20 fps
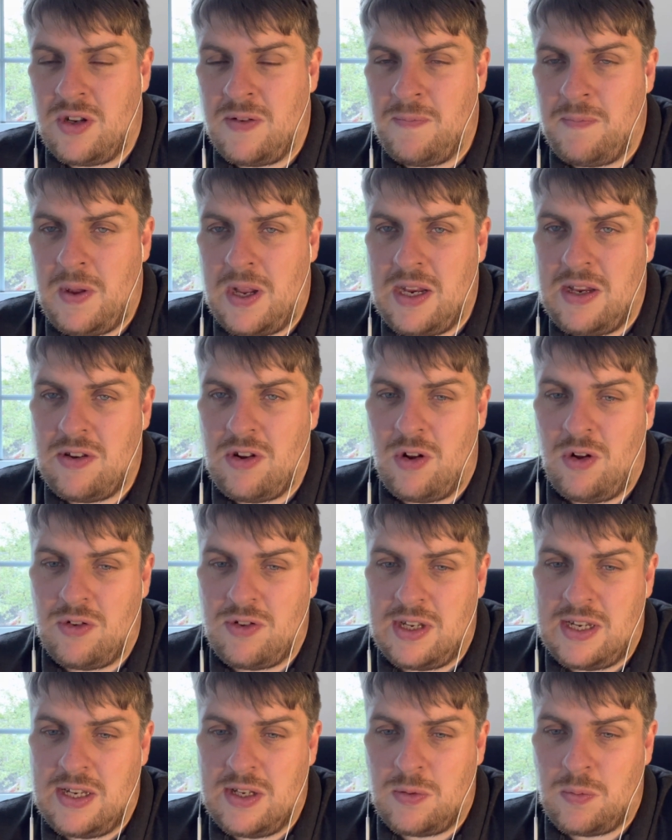He's an
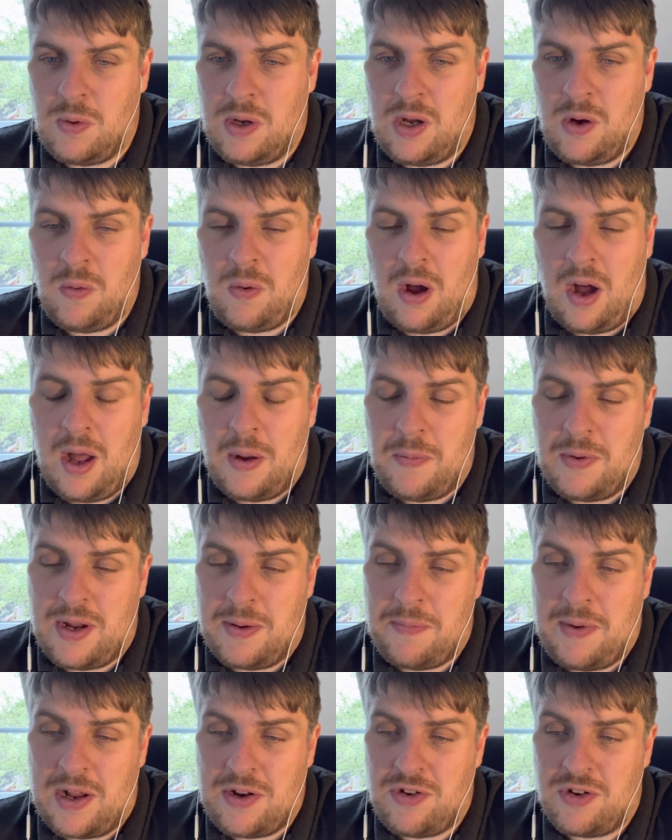Aussie as well. I would
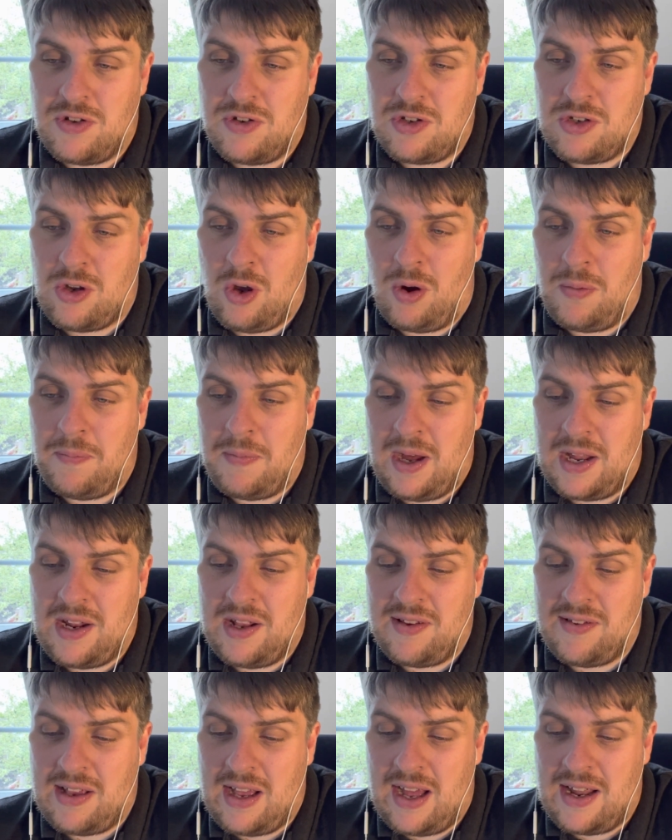imagine Scott Munn
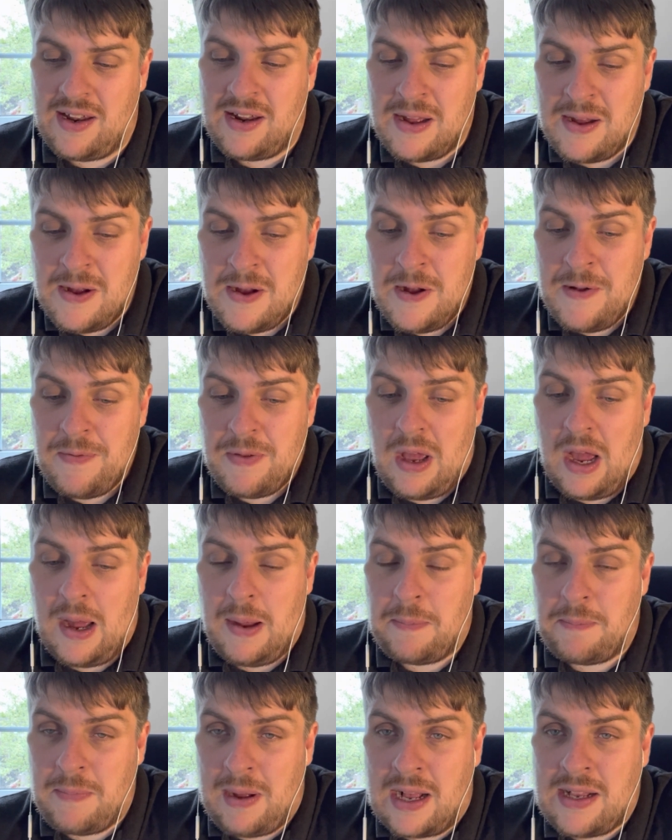has had a
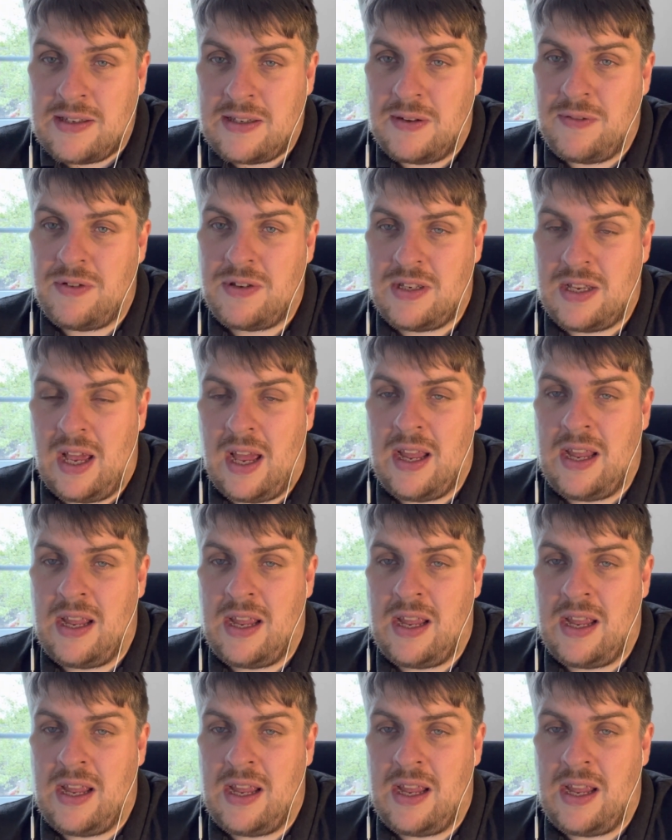massive say